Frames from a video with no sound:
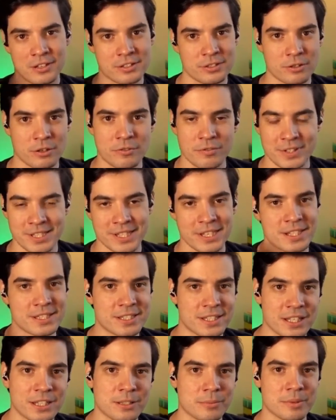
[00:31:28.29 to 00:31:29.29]

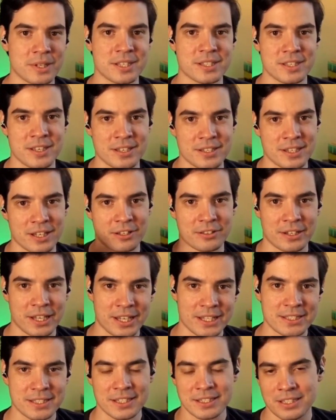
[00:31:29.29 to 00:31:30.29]
services, databases, I could
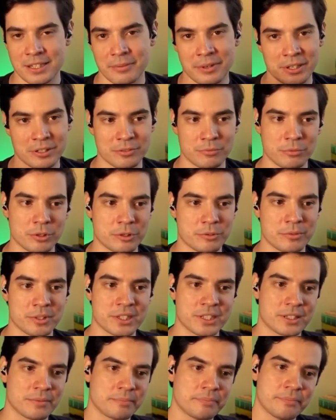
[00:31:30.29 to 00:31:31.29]
access them, I could work
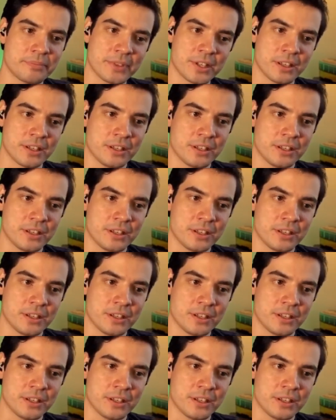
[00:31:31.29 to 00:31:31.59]
with them.